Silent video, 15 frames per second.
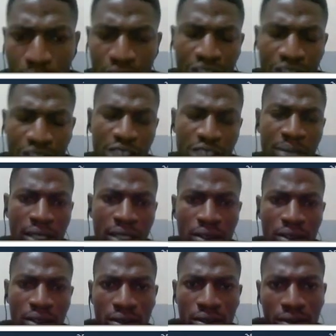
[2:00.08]
purchased by
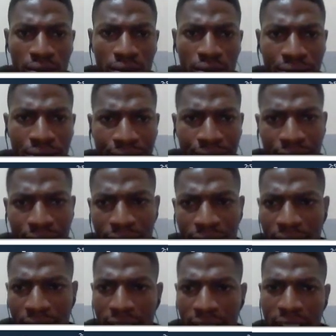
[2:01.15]
Google,
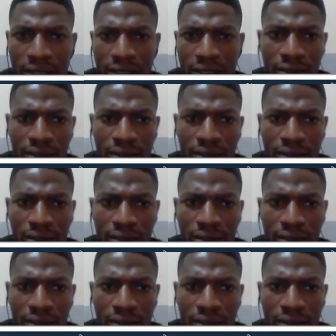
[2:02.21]
I think, in